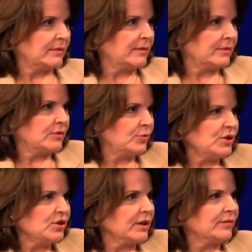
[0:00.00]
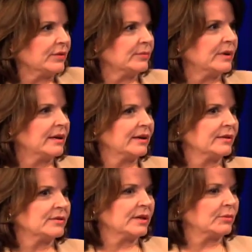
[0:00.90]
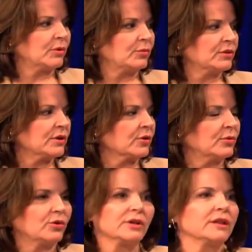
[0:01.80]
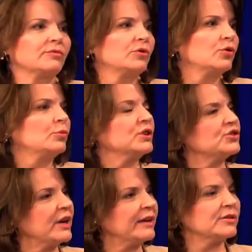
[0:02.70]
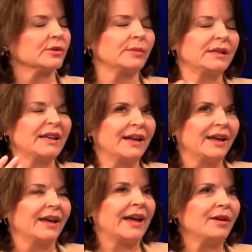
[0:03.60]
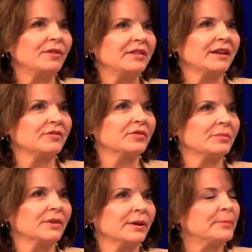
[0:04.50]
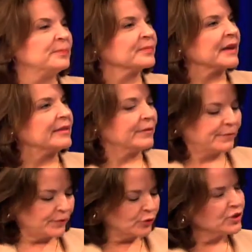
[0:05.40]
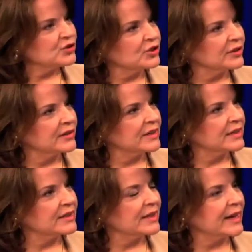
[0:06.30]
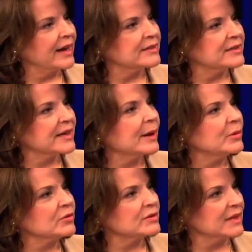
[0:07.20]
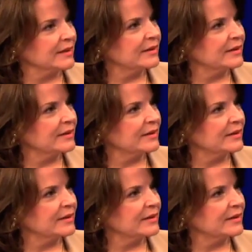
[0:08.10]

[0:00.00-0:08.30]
twitching from, and I was like, well, what's going on in the room? What changed? I mean, everything from the furniture that has chemicals in it,